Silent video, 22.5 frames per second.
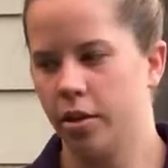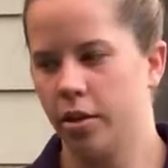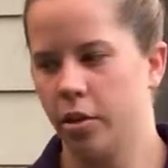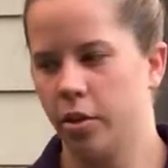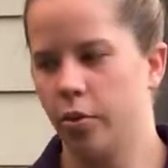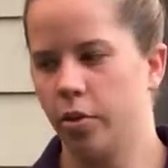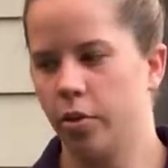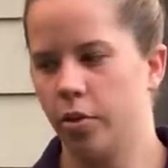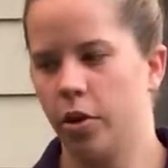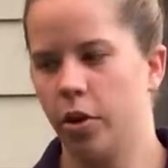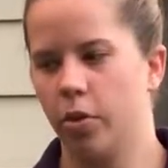
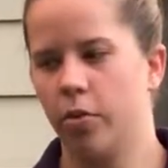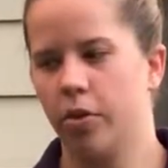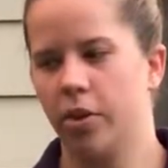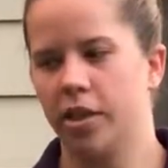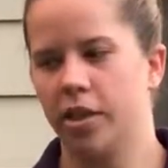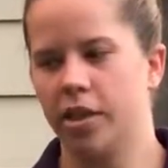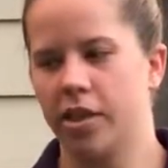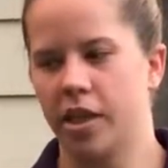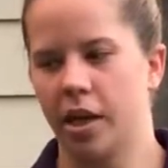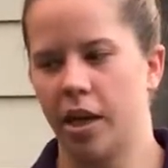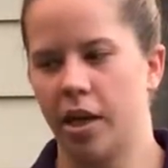you will know when
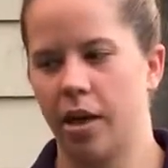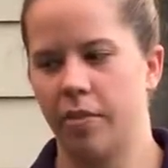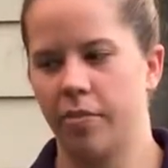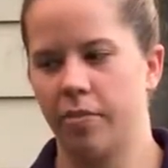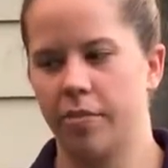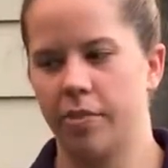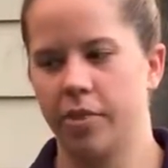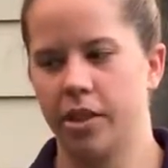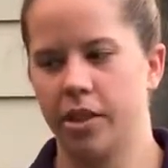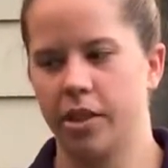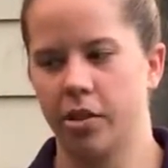it's time
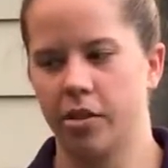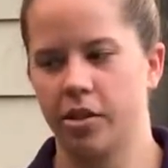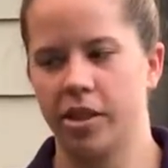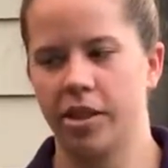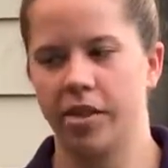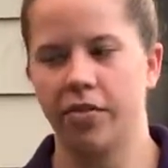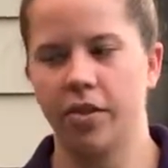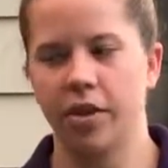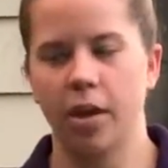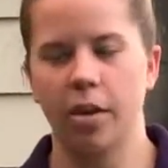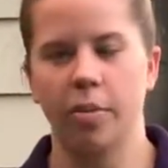to start
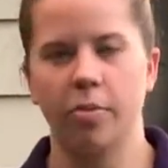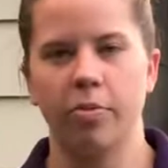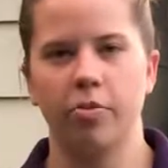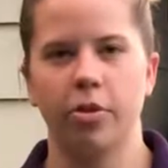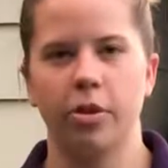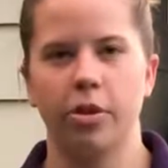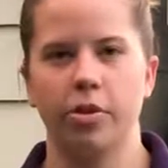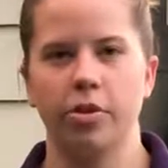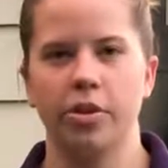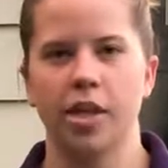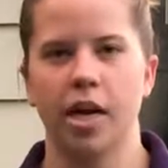saving up for
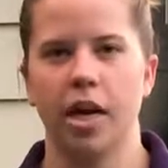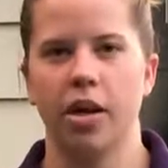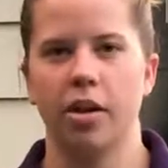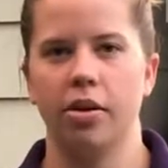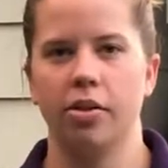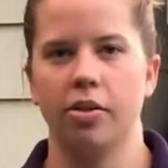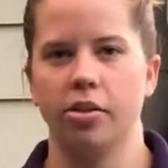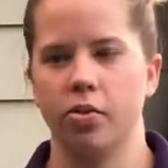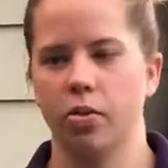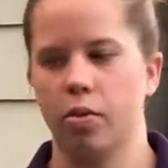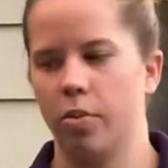new
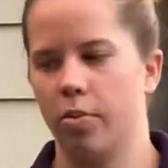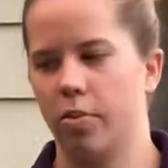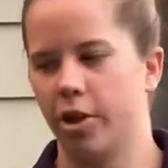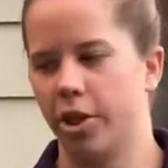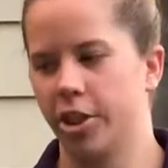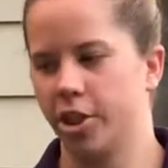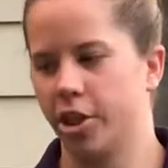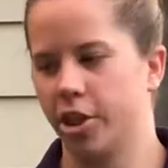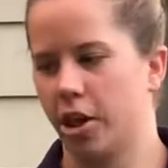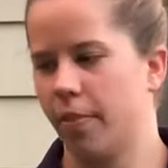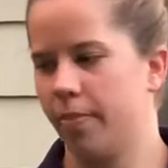tires or a
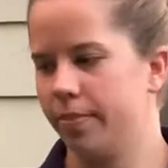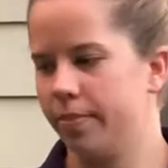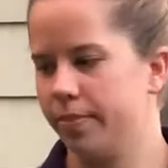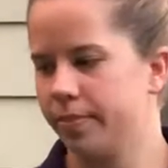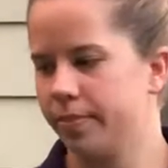brake job.